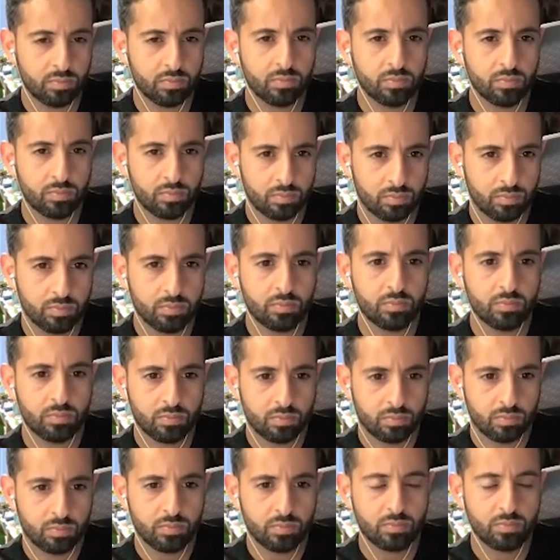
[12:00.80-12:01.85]

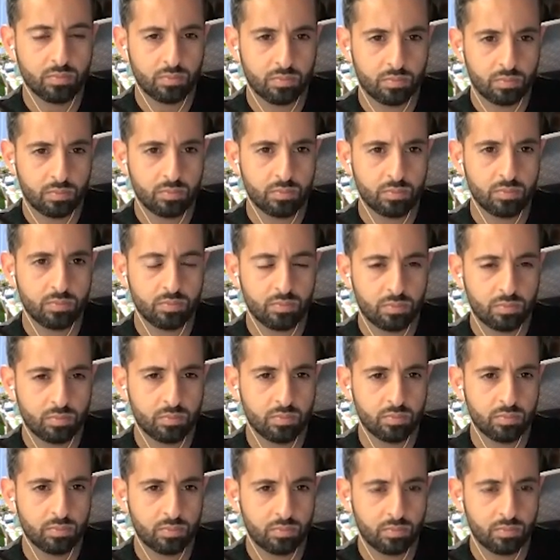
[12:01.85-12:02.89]

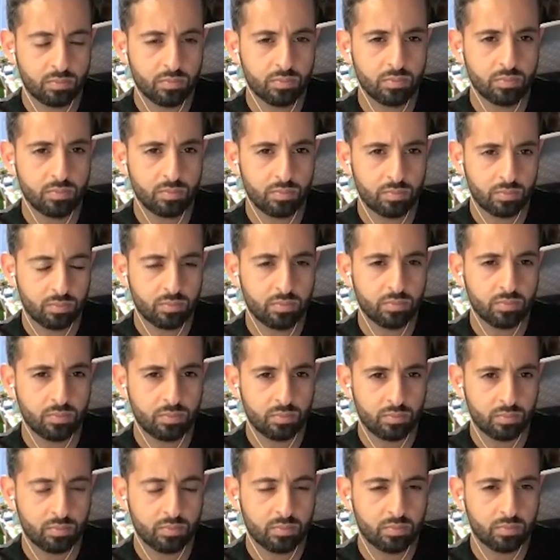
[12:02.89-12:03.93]

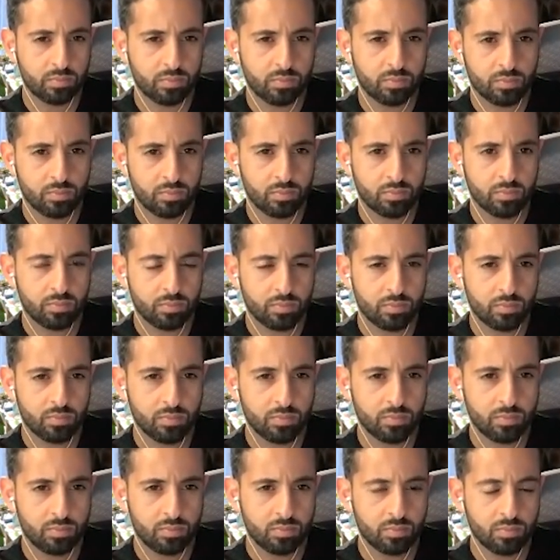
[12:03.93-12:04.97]

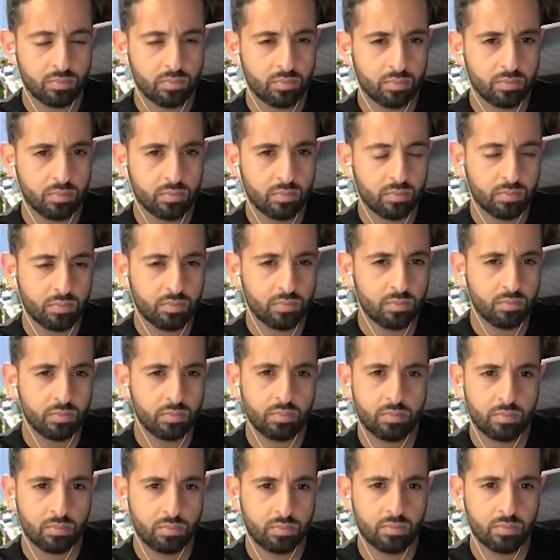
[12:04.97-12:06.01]

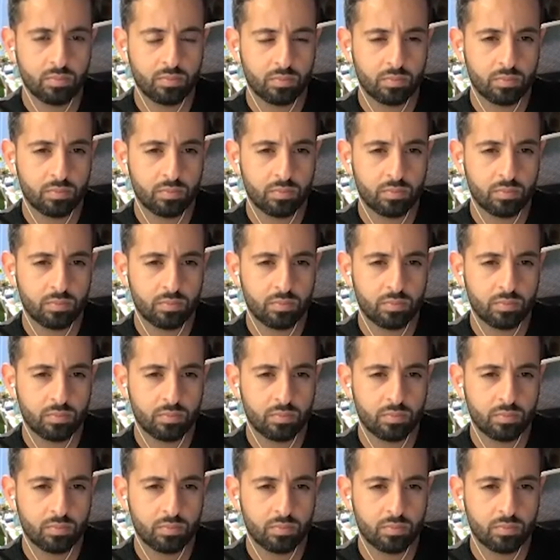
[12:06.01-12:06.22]
(silent)